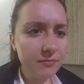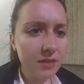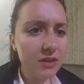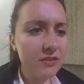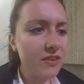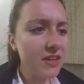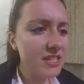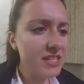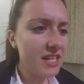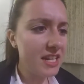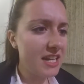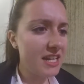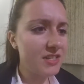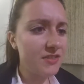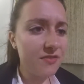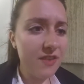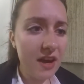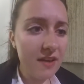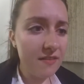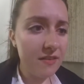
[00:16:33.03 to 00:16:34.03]
In fact, that he
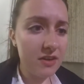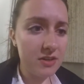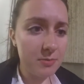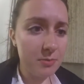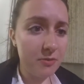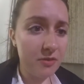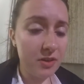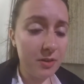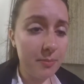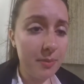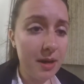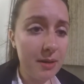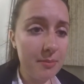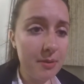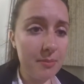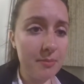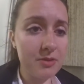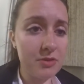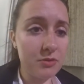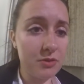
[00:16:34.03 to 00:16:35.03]
has five hours before the pub
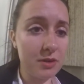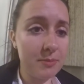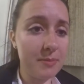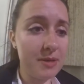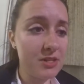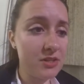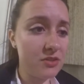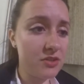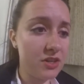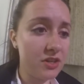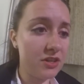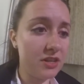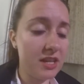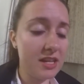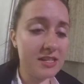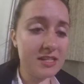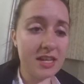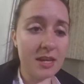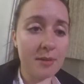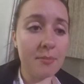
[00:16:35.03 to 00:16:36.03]
opens where he must return to
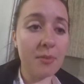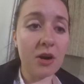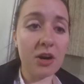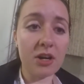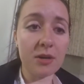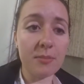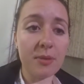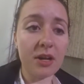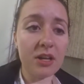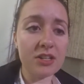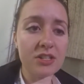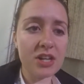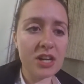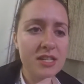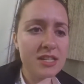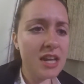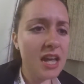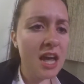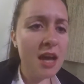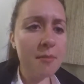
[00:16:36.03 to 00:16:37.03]
that same bar and
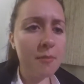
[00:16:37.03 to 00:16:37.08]
apologize.